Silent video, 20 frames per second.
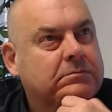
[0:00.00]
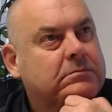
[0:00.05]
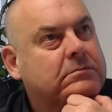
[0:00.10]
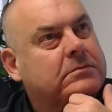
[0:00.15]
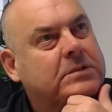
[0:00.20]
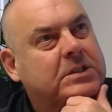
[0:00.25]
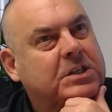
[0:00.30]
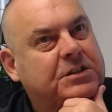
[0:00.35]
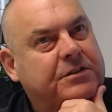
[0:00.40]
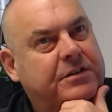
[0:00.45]

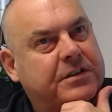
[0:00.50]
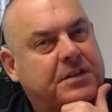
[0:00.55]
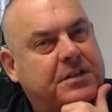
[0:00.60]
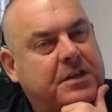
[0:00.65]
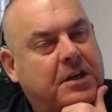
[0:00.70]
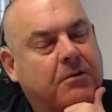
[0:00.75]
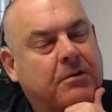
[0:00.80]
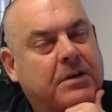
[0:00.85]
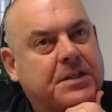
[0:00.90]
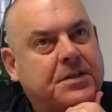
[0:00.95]
Interesting
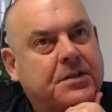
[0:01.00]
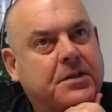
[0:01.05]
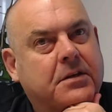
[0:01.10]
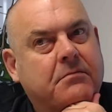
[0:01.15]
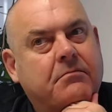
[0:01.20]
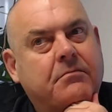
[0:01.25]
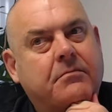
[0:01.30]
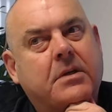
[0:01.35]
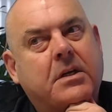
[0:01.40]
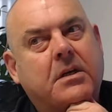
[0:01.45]

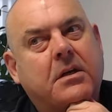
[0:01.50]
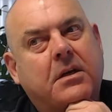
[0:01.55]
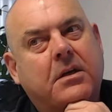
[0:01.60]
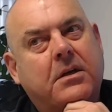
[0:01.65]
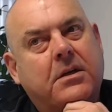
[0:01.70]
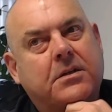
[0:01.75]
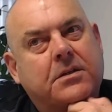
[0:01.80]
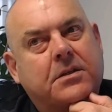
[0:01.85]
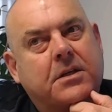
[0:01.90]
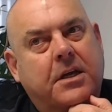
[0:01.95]
question.
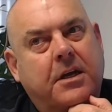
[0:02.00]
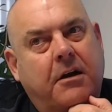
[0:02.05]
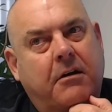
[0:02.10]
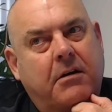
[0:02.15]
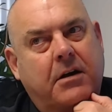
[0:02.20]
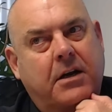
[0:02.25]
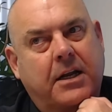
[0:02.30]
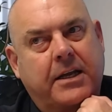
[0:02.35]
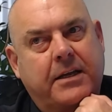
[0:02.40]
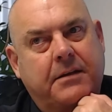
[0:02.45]
So
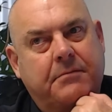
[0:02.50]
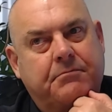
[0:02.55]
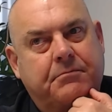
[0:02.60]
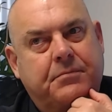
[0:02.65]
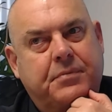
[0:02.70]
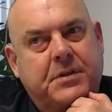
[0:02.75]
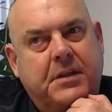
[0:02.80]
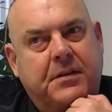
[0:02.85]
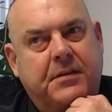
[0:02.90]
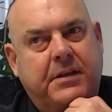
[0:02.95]
currently
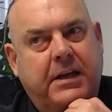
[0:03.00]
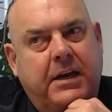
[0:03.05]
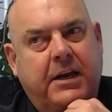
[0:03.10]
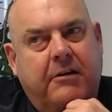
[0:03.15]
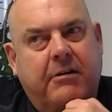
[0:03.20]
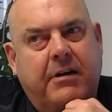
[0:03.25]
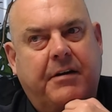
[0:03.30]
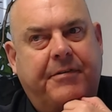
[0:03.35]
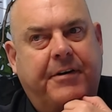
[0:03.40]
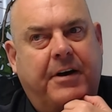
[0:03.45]
synthetic
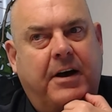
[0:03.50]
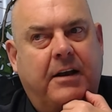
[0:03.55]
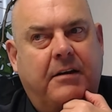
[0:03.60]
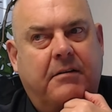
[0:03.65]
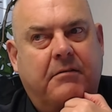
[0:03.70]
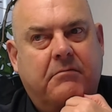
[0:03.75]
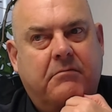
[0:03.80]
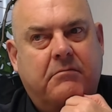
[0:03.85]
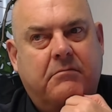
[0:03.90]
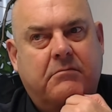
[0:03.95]
graphite
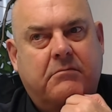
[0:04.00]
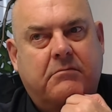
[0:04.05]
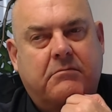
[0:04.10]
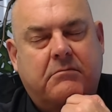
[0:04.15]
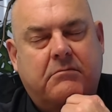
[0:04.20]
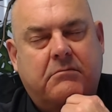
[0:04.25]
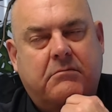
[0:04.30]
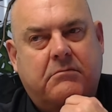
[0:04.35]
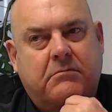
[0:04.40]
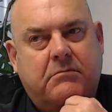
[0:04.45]

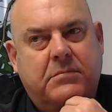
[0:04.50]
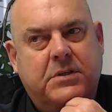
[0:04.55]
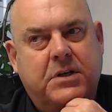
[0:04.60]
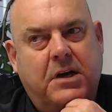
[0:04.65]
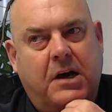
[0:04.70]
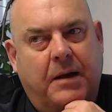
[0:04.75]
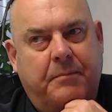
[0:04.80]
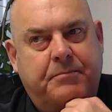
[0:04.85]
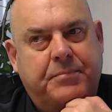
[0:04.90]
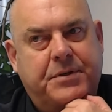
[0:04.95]

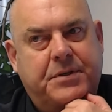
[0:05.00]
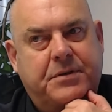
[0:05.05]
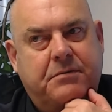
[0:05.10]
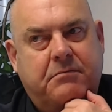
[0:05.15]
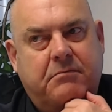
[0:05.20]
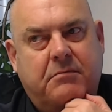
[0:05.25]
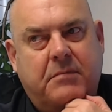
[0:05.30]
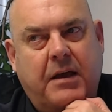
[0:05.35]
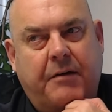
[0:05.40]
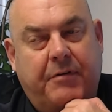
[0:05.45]
types
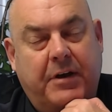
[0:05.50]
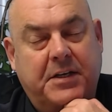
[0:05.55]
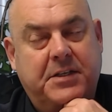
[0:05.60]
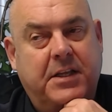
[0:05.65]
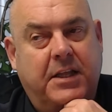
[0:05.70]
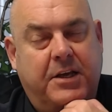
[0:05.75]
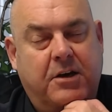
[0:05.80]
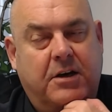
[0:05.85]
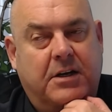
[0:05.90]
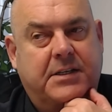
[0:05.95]
have
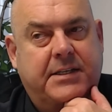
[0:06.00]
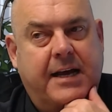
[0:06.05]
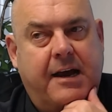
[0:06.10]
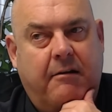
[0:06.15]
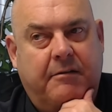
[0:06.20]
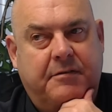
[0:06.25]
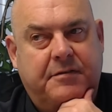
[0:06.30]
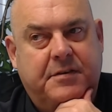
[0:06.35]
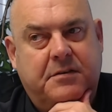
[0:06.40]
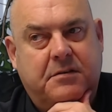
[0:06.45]
actually got
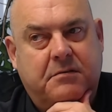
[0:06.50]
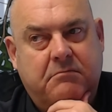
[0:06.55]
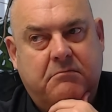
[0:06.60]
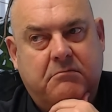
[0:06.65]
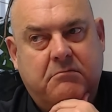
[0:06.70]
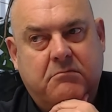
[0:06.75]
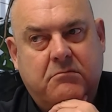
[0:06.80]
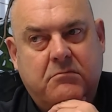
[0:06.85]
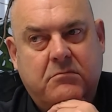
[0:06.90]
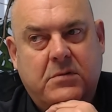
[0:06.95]
tariffs
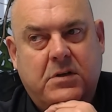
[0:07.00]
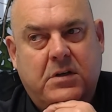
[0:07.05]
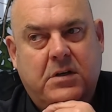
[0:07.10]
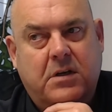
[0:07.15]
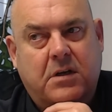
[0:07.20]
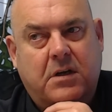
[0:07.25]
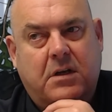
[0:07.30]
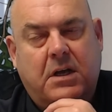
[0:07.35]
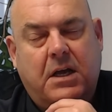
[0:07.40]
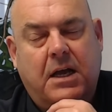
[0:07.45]

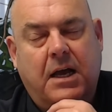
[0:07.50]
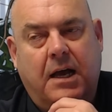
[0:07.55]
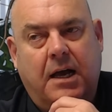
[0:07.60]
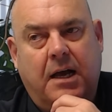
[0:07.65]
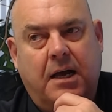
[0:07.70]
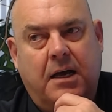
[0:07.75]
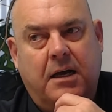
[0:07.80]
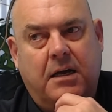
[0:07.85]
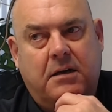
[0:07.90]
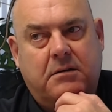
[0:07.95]

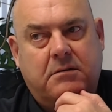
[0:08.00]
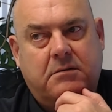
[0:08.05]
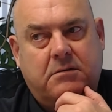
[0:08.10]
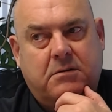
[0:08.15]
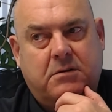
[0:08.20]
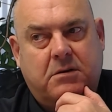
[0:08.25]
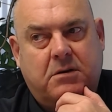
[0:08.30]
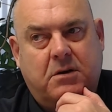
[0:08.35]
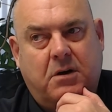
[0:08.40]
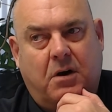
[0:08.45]

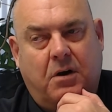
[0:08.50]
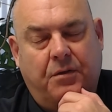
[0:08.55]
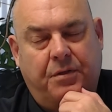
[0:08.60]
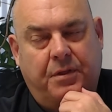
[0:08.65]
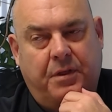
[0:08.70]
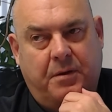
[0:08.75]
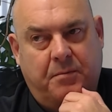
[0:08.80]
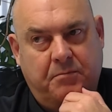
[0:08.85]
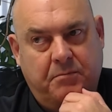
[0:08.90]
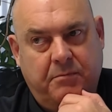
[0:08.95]
on
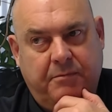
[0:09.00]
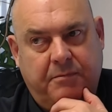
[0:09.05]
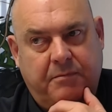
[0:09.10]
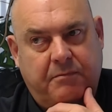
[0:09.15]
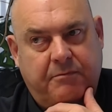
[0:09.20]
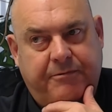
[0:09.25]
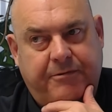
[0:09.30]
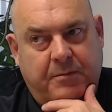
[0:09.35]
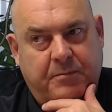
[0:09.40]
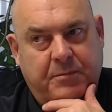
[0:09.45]
them
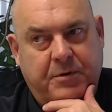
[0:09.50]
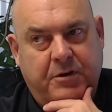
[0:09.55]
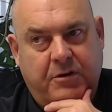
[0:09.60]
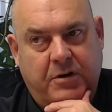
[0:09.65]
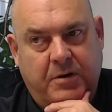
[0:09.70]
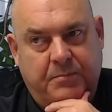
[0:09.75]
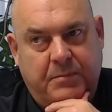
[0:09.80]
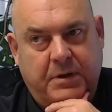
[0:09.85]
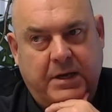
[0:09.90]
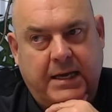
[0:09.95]
from
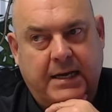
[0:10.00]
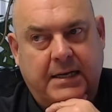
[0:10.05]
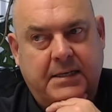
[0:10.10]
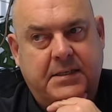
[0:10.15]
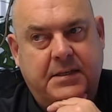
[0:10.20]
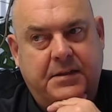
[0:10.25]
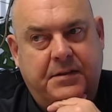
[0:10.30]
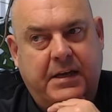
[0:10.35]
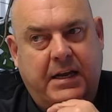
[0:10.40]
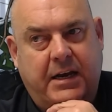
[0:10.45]
Europe against
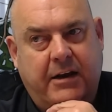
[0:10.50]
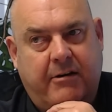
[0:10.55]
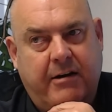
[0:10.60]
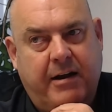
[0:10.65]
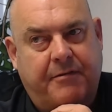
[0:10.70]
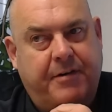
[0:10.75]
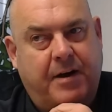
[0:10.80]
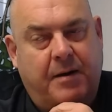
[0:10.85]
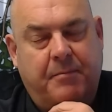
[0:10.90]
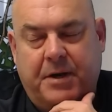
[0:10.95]
synthetic
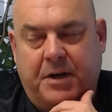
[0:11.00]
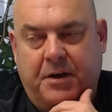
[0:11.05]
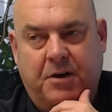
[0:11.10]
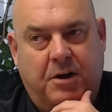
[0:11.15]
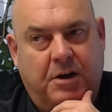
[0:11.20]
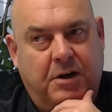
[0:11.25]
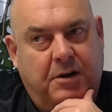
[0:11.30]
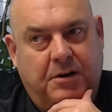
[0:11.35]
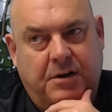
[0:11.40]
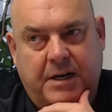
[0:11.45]
graphite, but
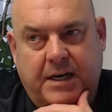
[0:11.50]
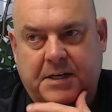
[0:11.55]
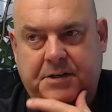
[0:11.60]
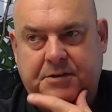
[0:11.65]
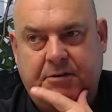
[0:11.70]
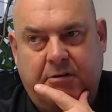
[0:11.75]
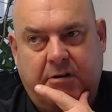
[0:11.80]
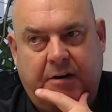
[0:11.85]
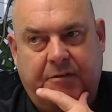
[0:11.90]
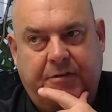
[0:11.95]
not on natural
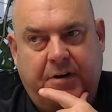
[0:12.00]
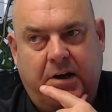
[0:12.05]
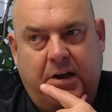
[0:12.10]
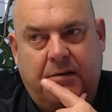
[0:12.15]
graphite.